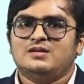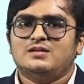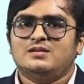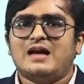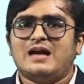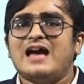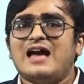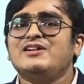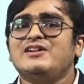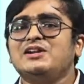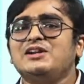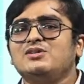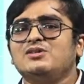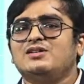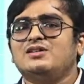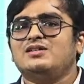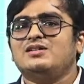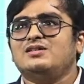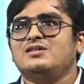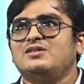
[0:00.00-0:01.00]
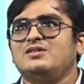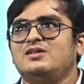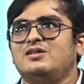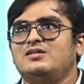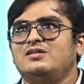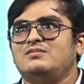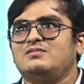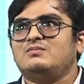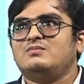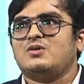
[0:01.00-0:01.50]
Haven't you heard
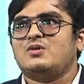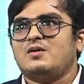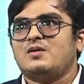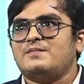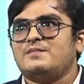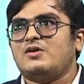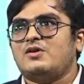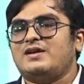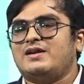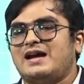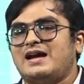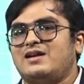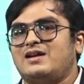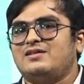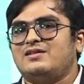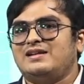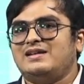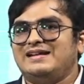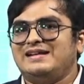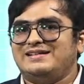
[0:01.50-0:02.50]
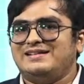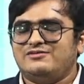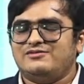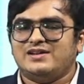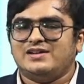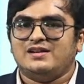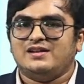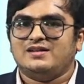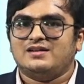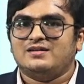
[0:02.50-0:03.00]
your mom or dad or relative
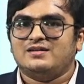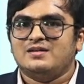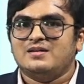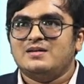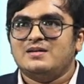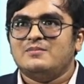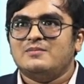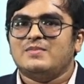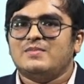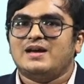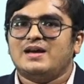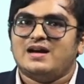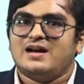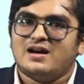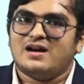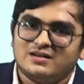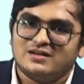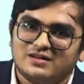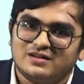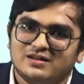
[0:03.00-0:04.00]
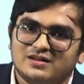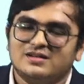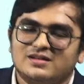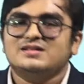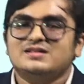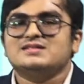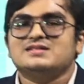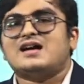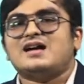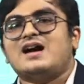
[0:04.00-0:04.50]
telling, my
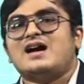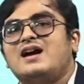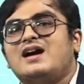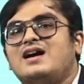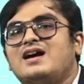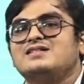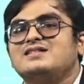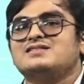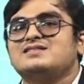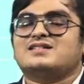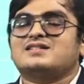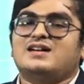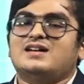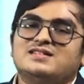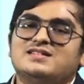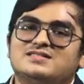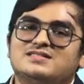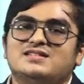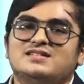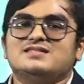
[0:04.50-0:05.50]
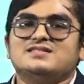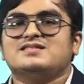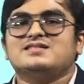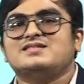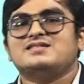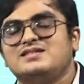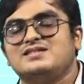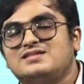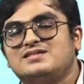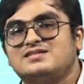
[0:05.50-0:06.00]
uncles, aunts, cousins,
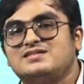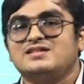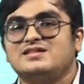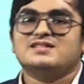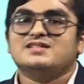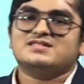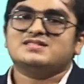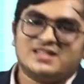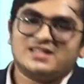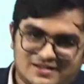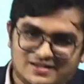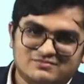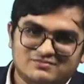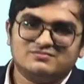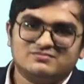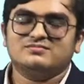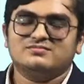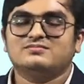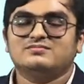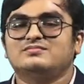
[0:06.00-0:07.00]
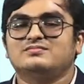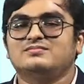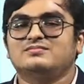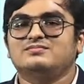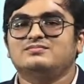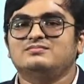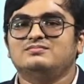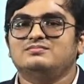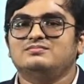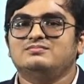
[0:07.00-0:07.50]
sister's son?
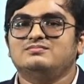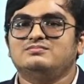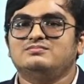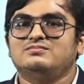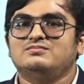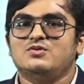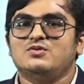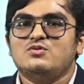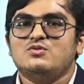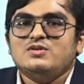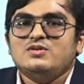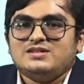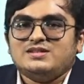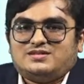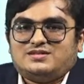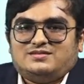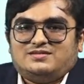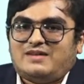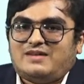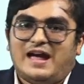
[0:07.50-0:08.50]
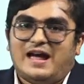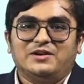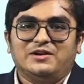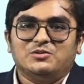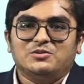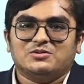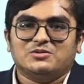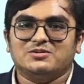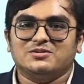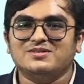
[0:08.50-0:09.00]
Who is he? I
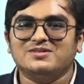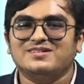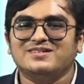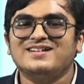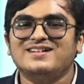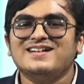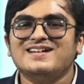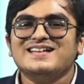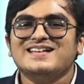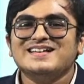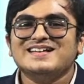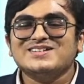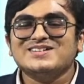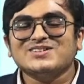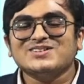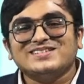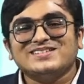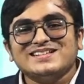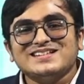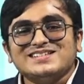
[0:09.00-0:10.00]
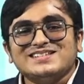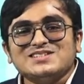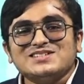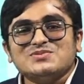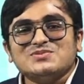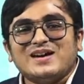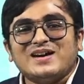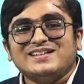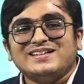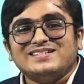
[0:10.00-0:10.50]
don't know. So this
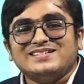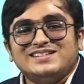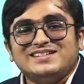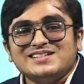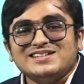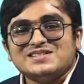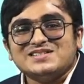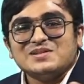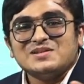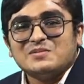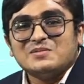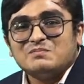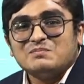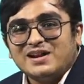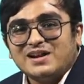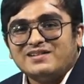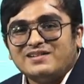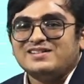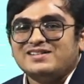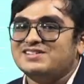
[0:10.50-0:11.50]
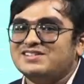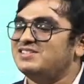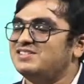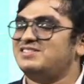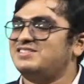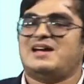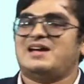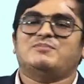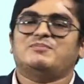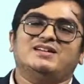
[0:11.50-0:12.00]
is why this blood
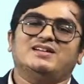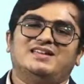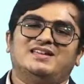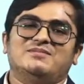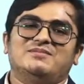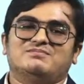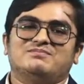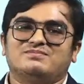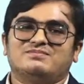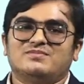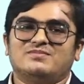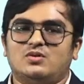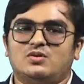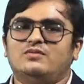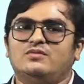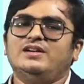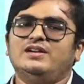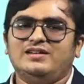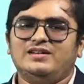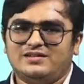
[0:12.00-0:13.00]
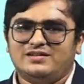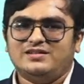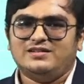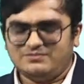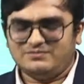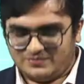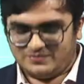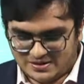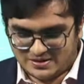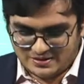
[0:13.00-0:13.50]
relations chapter came over here.
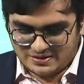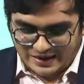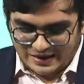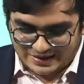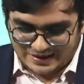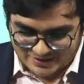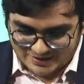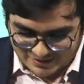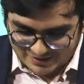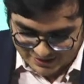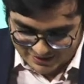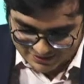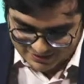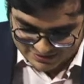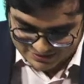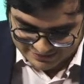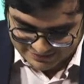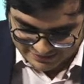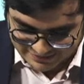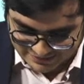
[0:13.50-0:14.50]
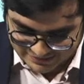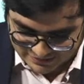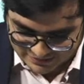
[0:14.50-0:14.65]
And then there is seating